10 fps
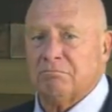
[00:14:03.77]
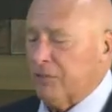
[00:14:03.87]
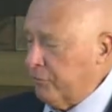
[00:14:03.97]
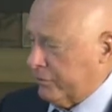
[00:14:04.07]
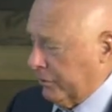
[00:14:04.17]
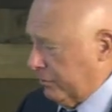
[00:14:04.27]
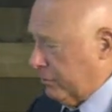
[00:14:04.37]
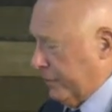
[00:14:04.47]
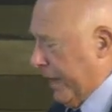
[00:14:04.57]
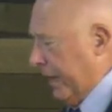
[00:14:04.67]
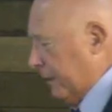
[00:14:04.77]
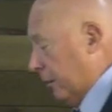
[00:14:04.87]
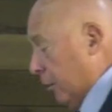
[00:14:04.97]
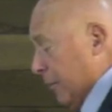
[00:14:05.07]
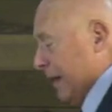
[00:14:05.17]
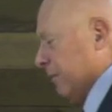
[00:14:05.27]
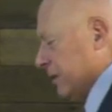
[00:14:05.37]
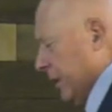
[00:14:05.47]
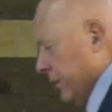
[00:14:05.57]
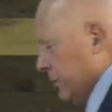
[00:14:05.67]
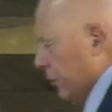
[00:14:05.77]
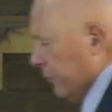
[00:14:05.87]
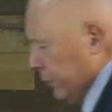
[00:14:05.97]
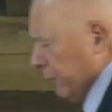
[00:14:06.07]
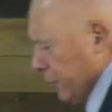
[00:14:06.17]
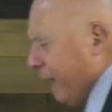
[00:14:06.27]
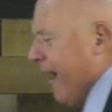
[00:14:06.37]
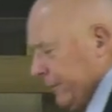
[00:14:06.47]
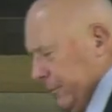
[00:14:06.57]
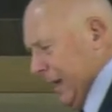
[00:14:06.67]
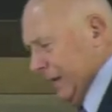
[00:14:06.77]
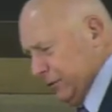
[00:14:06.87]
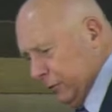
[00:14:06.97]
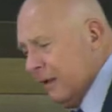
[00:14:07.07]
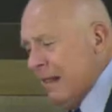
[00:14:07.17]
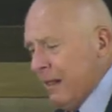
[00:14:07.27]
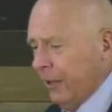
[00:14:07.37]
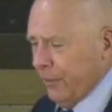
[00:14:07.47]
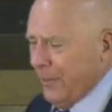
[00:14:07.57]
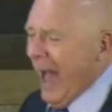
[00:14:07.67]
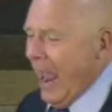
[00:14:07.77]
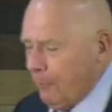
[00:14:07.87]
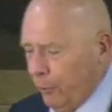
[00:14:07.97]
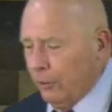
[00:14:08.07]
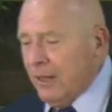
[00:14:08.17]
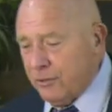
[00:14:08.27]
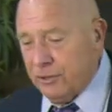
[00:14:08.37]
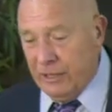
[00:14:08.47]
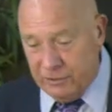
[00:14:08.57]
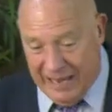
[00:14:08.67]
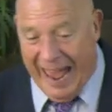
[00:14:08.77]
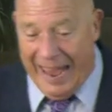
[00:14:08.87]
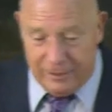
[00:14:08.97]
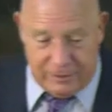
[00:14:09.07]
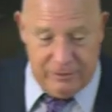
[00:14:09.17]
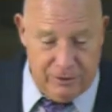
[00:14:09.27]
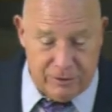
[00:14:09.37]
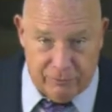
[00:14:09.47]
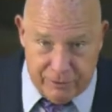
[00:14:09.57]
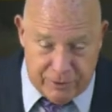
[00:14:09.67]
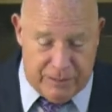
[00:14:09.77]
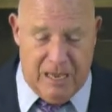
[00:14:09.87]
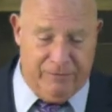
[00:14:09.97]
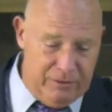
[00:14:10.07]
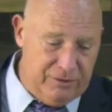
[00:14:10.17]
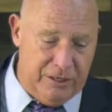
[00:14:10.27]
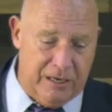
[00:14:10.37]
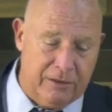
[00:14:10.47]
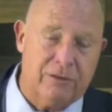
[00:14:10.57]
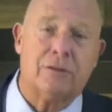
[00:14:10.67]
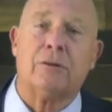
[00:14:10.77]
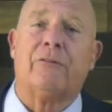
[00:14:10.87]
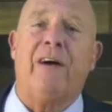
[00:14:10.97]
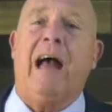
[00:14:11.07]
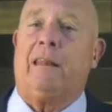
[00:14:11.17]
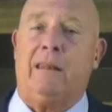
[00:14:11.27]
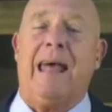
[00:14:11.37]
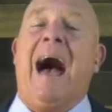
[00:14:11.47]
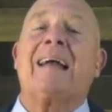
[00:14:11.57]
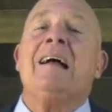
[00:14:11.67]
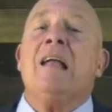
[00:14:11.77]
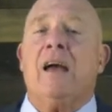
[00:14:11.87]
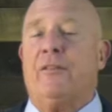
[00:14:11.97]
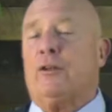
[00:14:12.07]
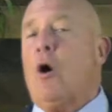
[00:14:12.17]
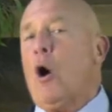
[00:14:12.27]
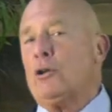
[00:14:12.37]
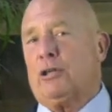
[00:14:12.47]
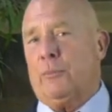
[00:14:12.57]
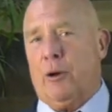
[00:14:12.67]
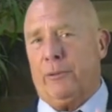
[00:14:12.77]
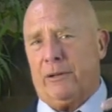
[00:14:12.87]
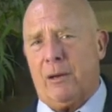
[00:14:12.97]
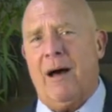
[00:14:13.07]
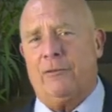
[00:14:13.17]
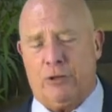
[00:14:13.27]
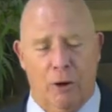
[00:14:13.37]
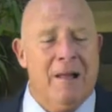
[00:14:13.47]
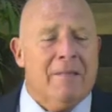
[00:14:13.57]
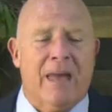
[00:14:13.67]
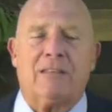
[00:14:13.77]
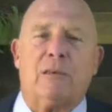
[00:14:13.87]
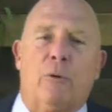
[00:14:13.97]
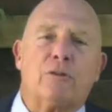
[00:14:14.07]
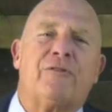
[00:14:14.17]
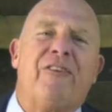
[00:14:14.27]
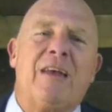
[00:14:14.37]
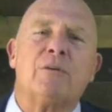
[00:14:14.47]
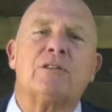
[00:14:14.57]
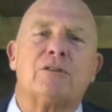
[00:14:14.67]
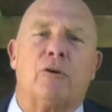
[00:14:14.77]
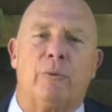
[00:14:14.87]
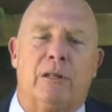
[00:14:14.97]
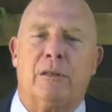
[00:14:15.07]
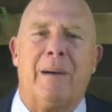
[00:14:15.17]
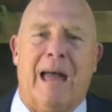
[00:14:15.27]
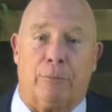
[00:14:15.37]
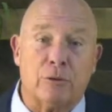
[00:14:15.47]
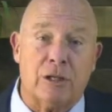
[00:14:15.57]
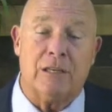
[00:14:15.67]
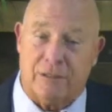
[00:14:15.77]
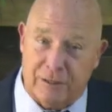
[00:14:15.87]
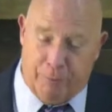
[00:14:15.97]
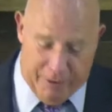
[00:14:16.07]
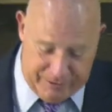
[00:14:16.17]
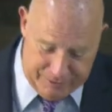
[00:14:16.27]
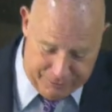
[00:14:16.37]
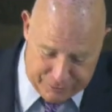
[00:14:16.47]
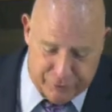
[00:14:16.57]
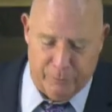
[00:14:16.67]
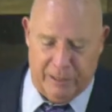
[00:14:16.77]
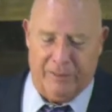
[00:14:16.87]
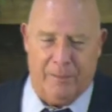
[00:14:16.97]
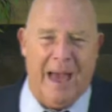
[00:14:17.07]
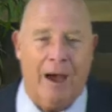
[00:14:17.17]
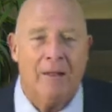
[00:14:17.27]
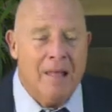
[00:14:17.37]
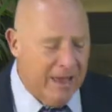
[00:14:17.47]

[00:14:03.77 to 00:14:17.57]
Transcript: Don't you understand? About uh, me say this, Job, you know your prayer can be answered. Uh, the Bible says, ask and you shall receive, and seek and you shall find, and knock and the door shall be opened. Come on, Job, that's the most famous sermon in the Bible. Jesus preached it, the Sermon on the Mount.